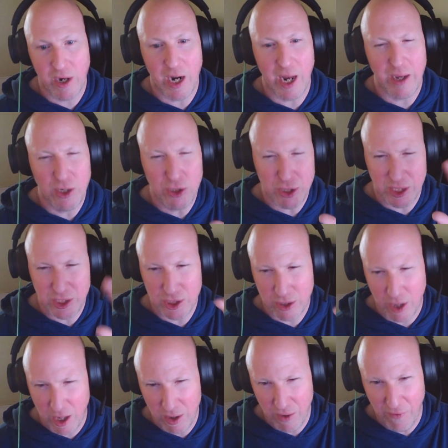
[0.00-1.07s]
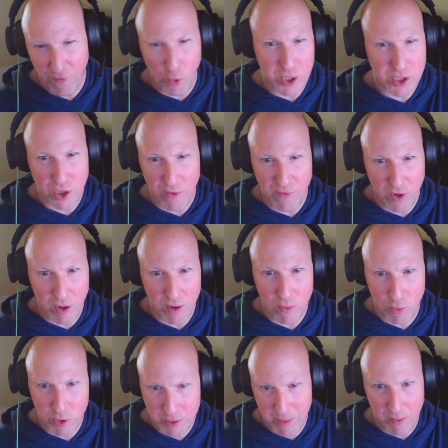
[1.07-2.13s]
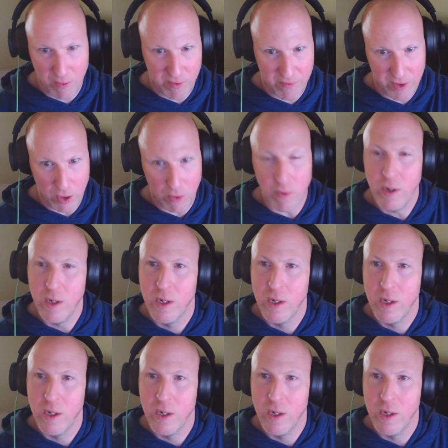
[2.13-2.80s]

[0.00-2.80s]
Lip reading: And I usually just try to do voiceover with my review.